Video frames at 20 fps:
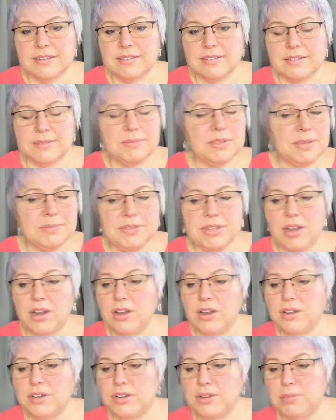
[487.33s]
sometimes
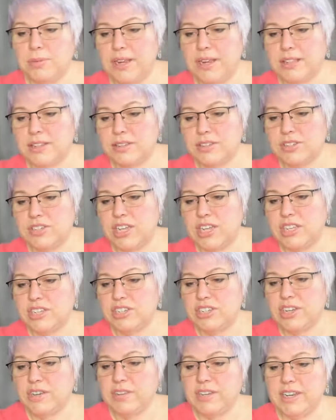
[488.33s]
harder to break those chains.
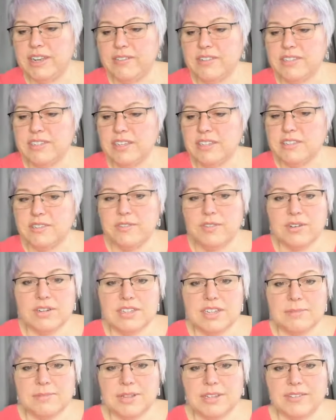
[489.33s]
Jeffrey Davis, yes, of
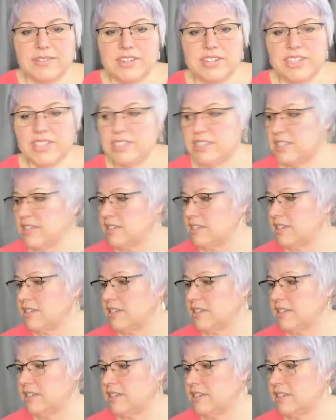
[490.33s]
course I believe in Jesus.
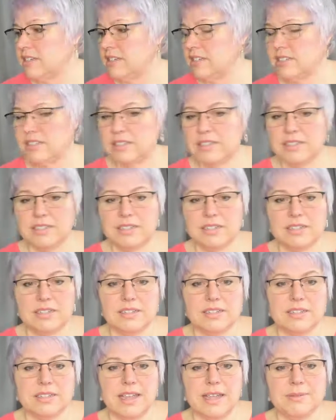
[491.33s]

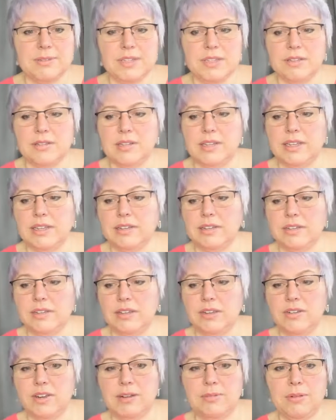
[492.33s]
Absolutely.
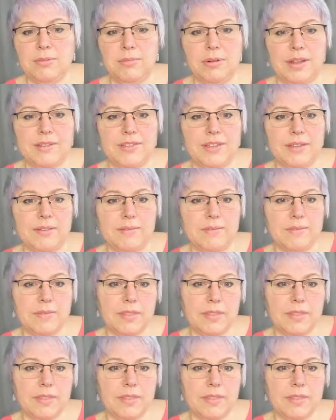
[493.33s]
Incredible prophet.